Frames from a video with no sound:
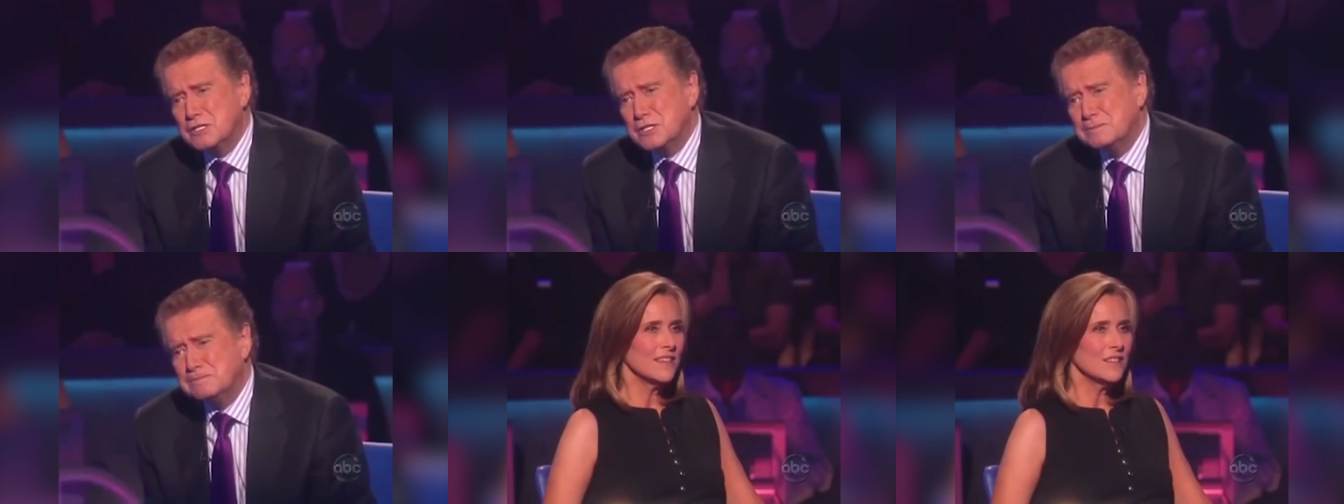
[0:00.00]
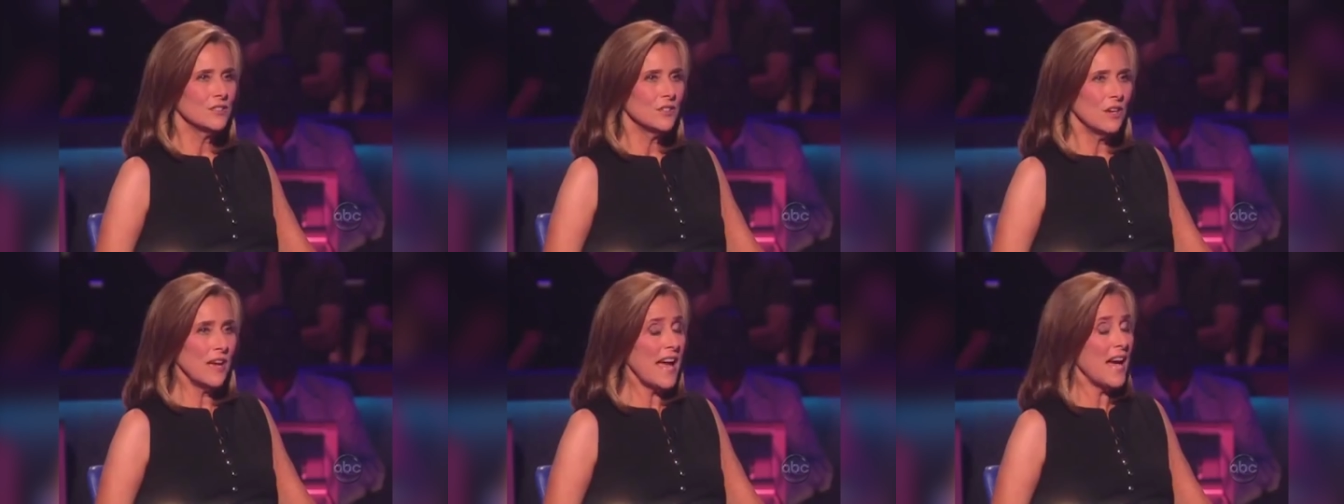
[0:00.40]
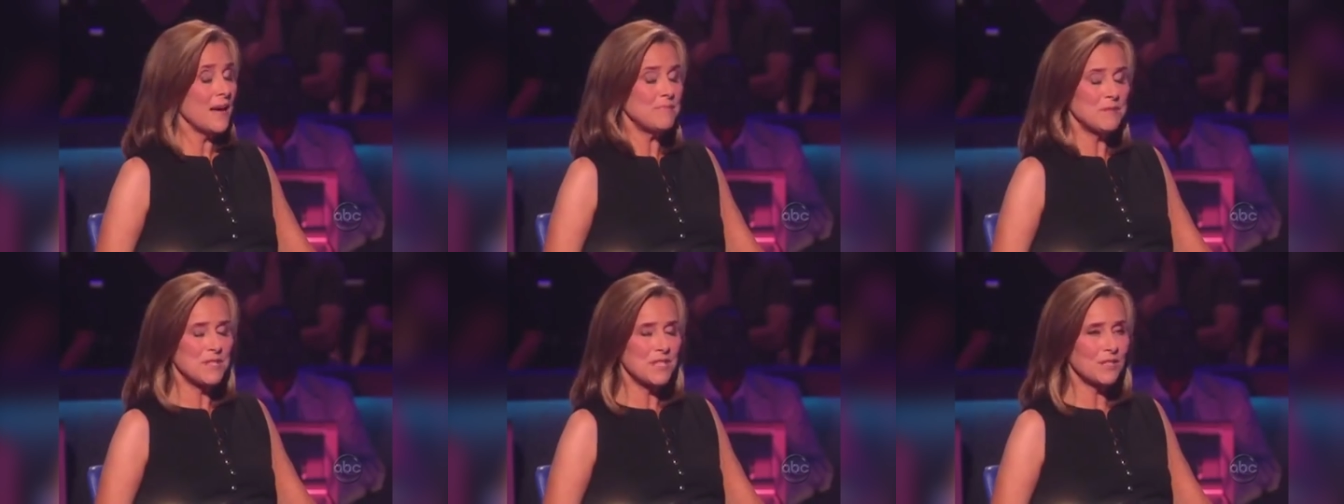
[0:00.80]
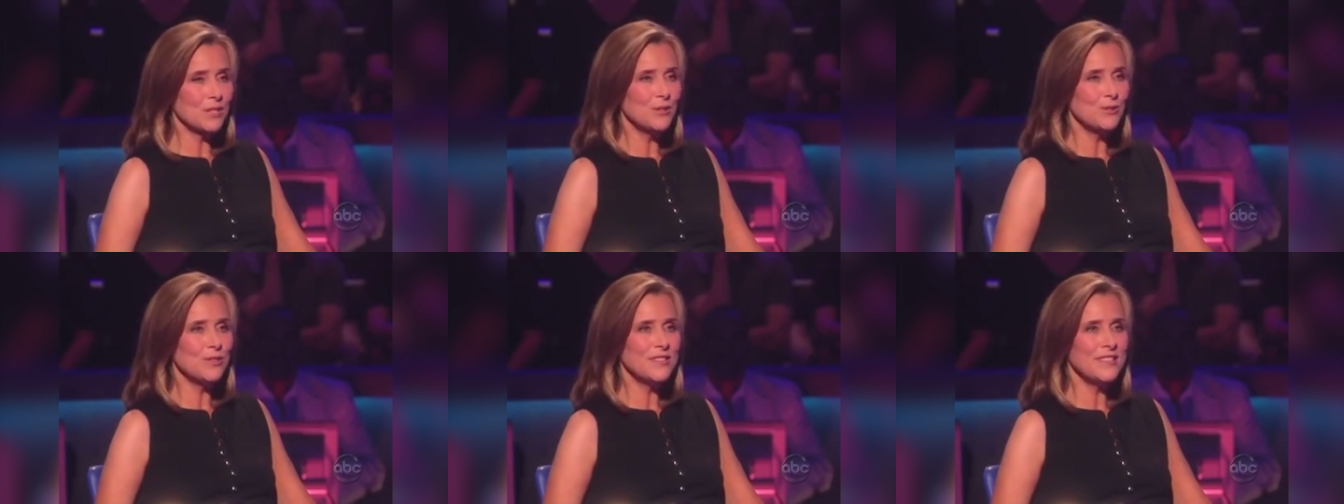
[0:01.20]
at least for now.
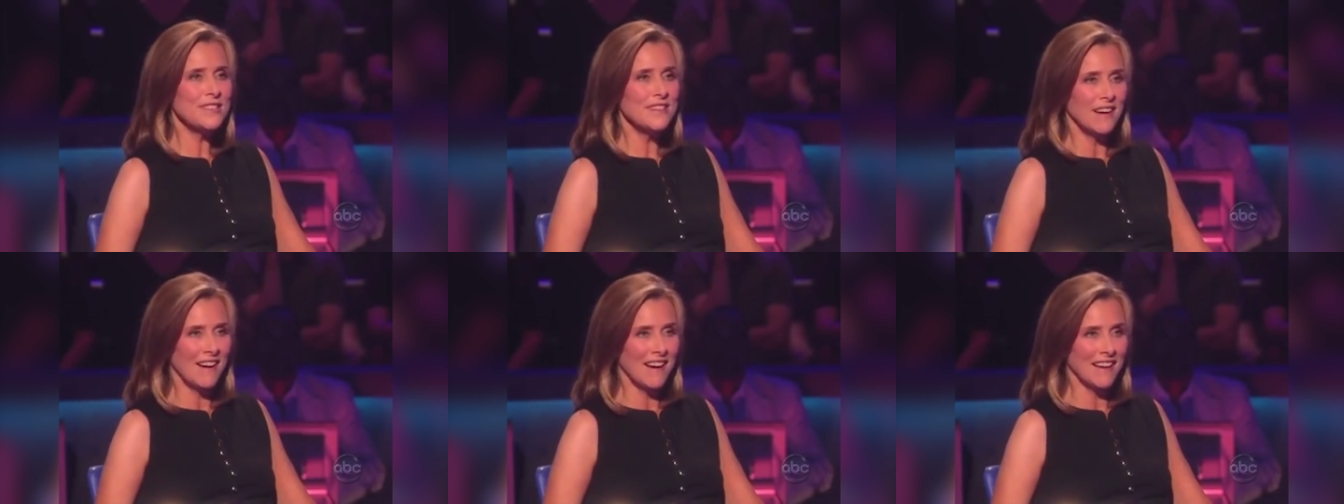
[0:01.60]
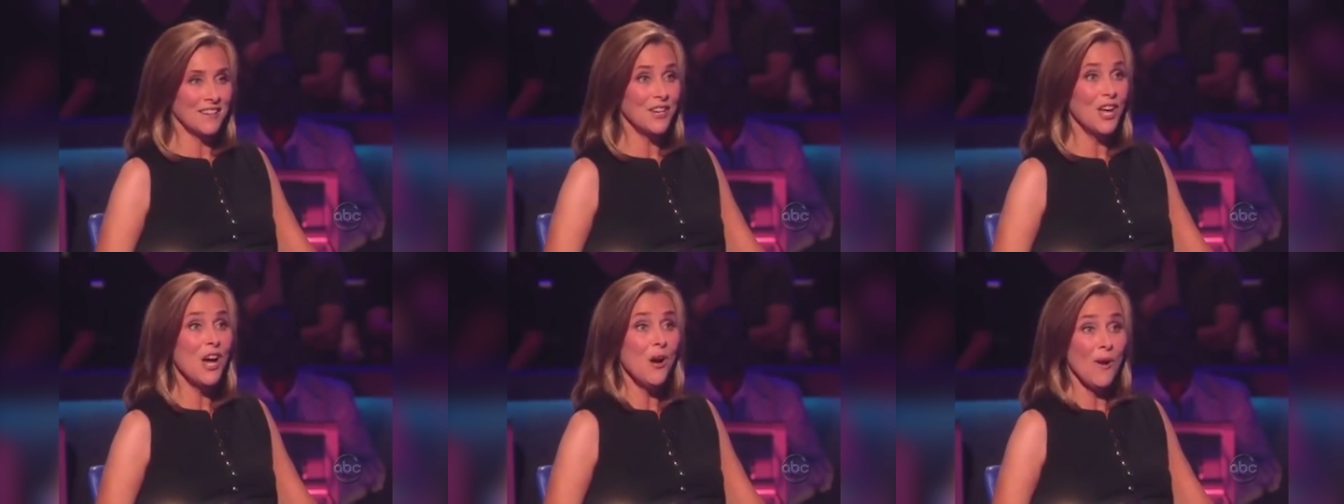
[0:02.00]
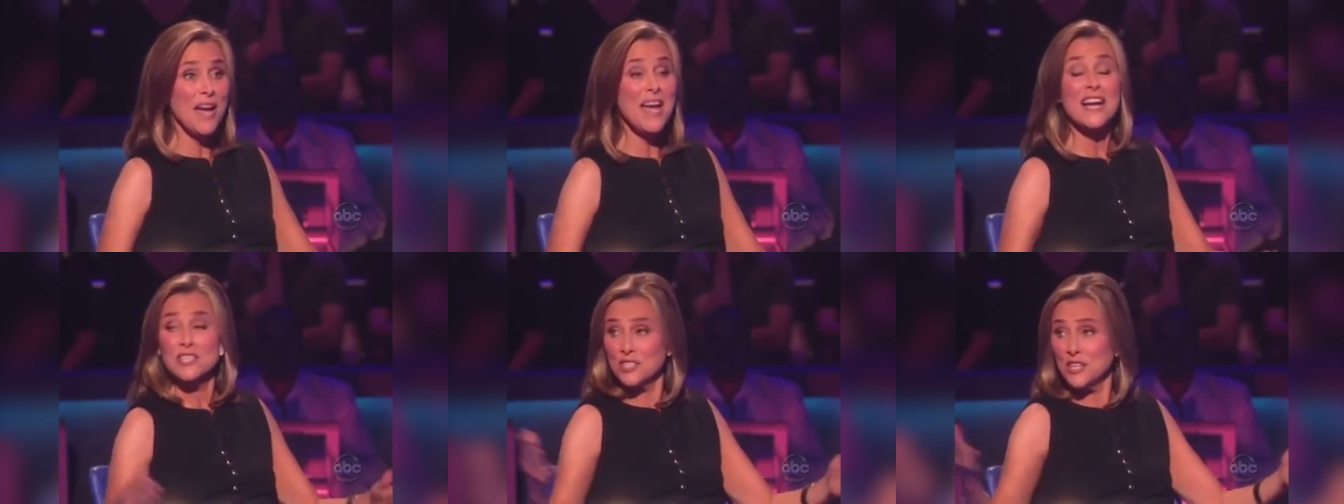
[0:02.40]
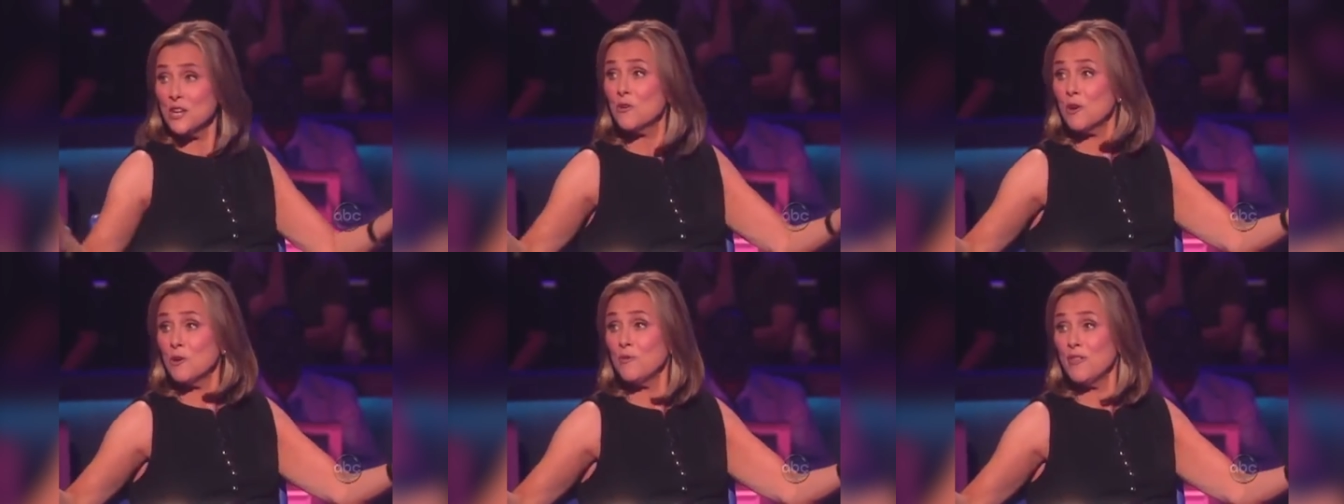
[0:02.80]
The name hit peak usage in the
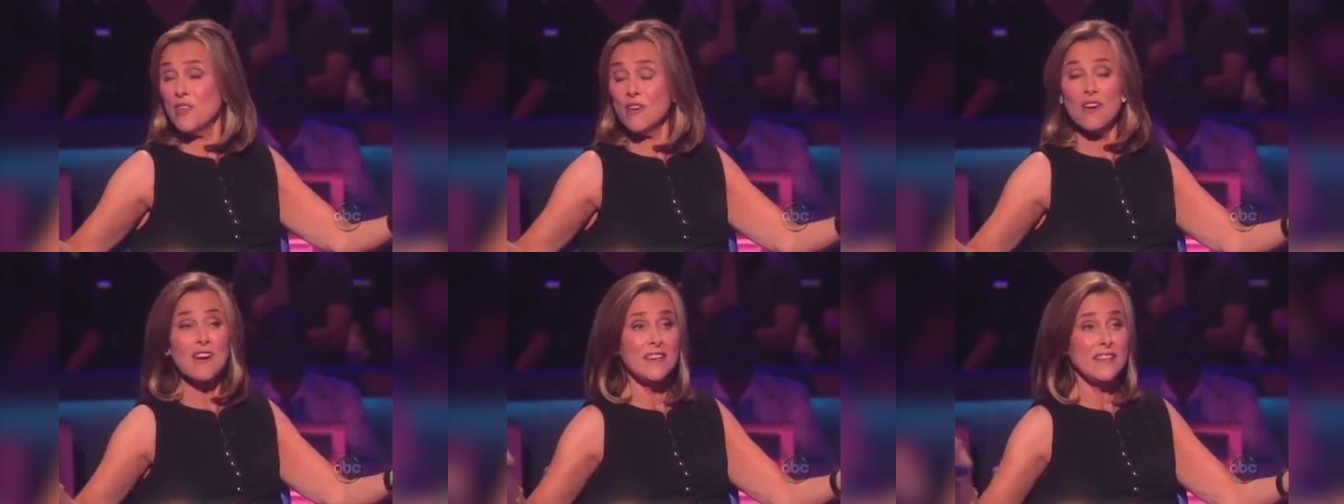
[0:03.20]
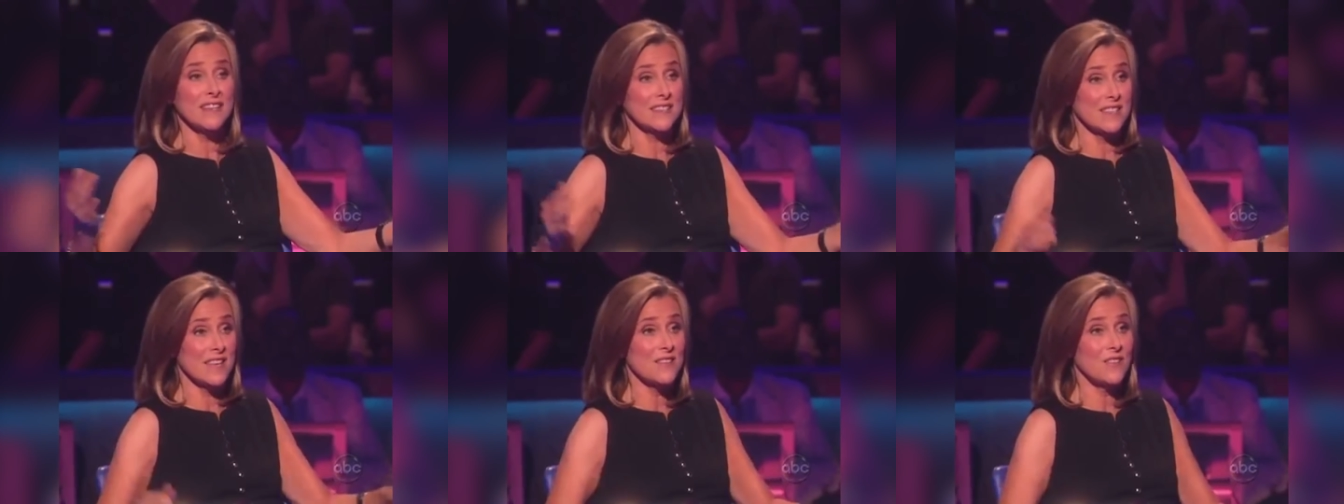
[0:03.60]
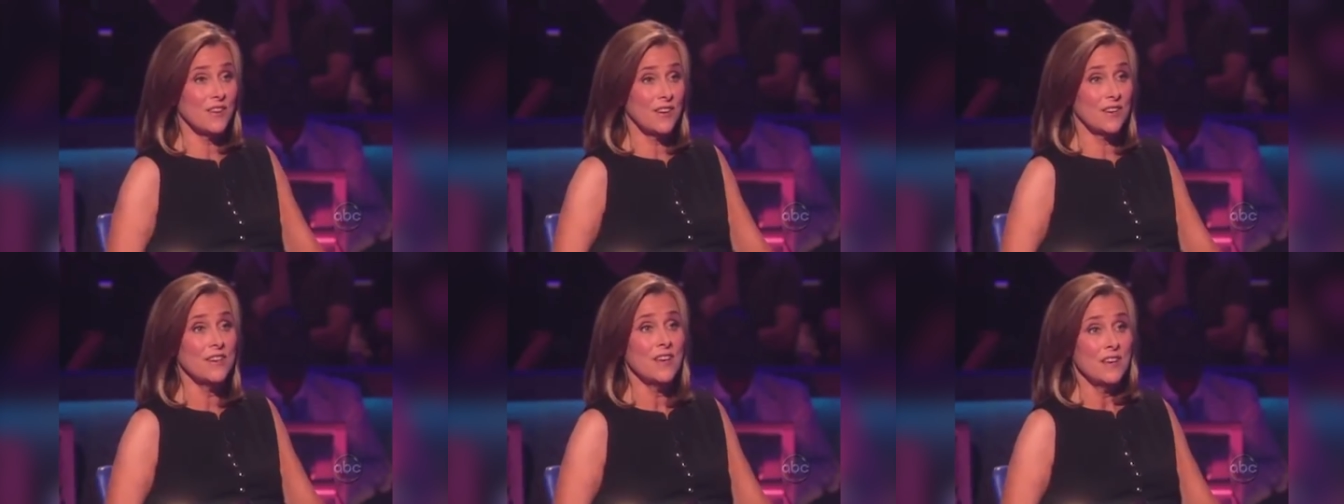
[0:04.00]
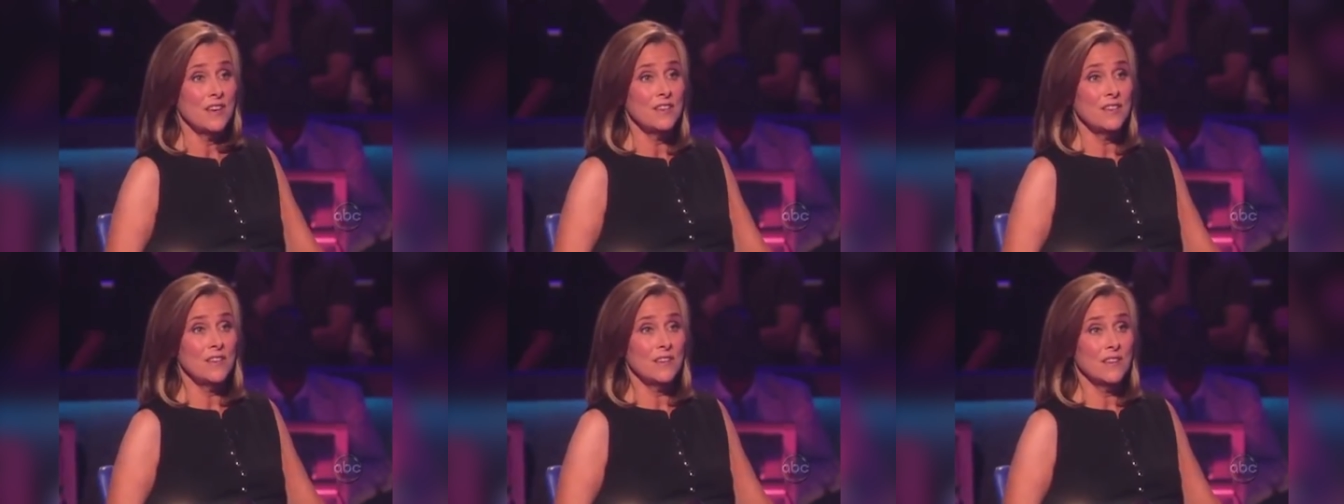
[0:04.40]
late 1970s and early
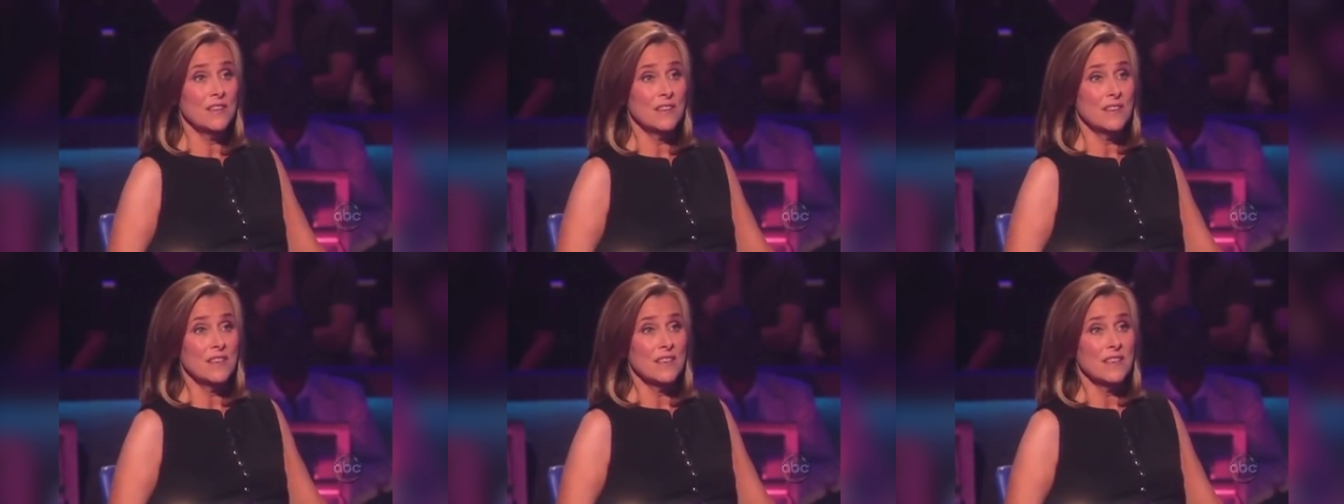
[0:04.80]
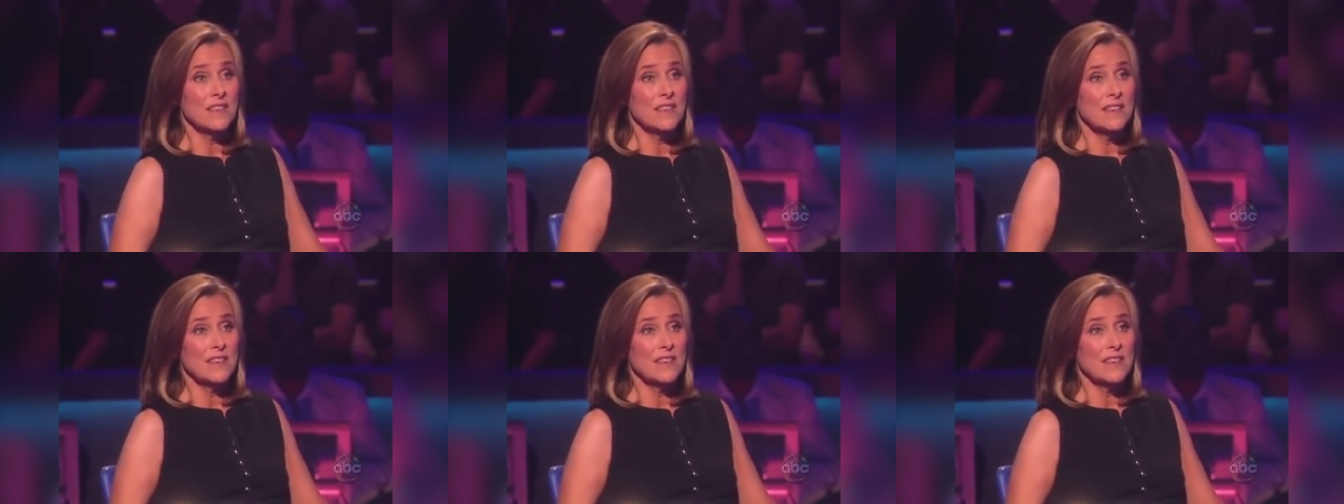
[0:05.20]
1980s,